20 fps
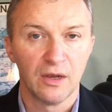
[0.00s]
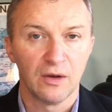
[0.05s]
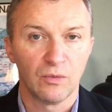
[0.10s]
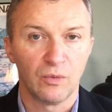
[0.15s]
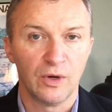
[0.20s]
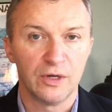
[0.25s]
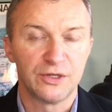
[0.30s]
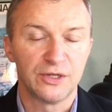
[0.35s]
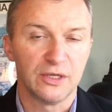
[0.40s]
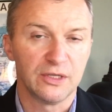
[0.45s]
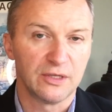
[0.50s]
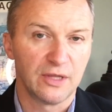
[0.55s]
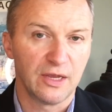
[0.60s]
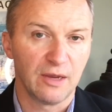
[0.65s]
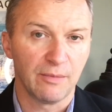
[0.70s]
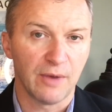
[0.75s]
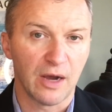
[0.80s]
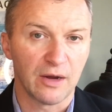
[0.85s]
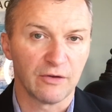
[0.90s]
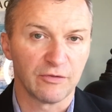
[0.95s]
which is the
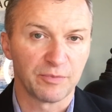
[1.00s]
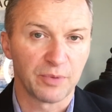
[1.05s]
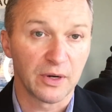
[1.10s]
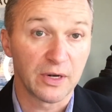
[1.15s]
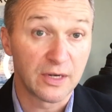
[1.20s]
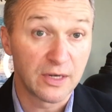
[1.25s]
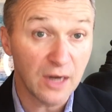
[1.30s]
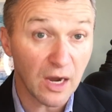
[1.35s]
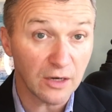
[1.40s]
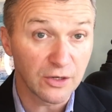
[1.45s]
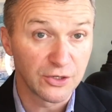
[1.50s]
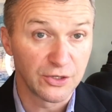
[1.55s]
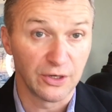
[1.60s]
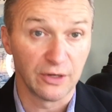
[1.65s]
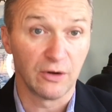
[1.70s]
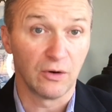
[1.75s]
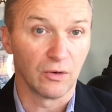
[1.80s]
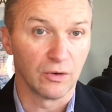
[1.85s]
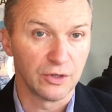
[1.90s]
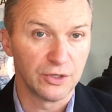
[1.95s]
amount of
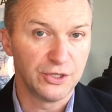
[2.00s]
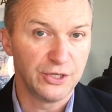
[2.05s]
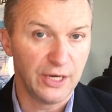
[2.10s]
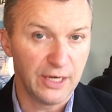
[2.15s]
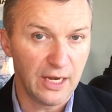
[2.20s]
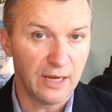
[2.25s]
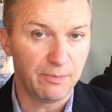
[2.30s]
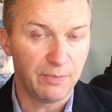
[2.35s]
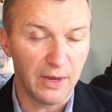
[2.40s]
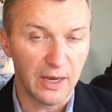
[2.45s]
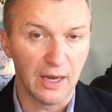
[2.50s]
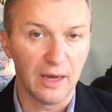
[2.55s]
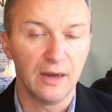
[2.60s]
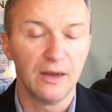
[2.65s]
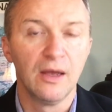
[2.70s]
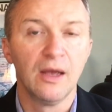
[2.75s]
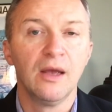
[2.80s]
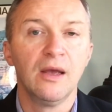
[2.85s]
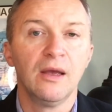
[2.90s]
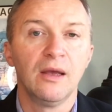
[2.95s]
production or
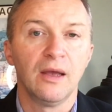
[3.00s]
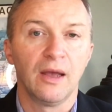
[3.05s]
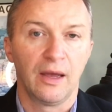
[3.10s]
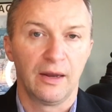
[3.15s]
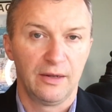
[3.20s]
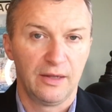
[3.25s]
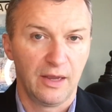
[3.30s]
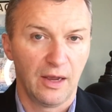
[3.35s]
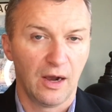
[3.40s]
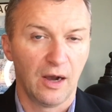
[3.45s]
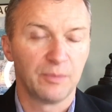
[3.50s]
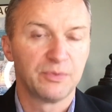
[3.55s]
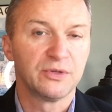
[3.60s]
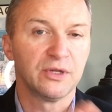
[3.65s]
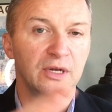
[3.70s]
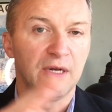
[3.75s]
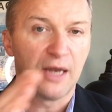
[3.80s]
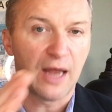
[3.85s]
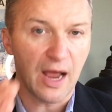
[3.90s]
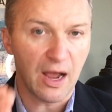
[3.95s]
GDP and the ups
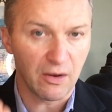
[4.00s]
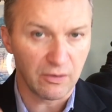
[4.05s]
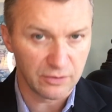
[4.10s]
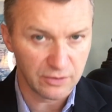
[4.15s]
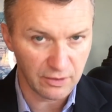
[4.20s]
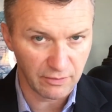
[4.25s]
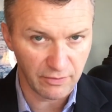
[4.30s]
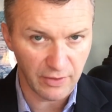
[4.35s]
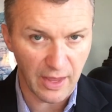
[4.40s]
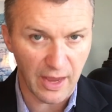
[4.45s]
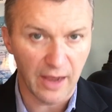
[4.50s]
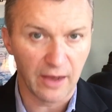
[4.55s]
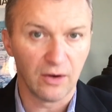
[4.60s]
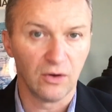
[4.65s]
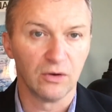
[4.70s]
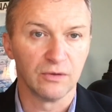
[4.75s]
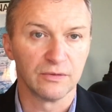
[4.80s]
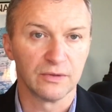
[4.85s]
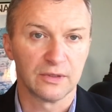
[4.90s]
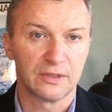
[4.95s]
and downs of that
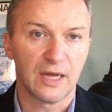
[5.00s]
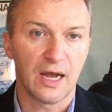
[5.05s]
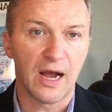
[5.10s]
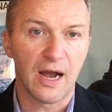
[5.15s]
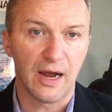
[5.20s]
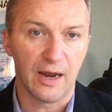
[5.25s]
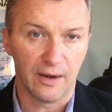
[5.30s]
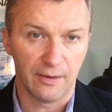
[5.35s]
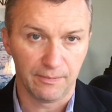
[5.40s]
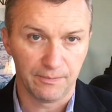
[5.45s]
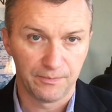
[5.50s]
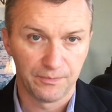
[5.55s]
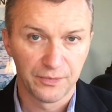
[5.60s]
over time.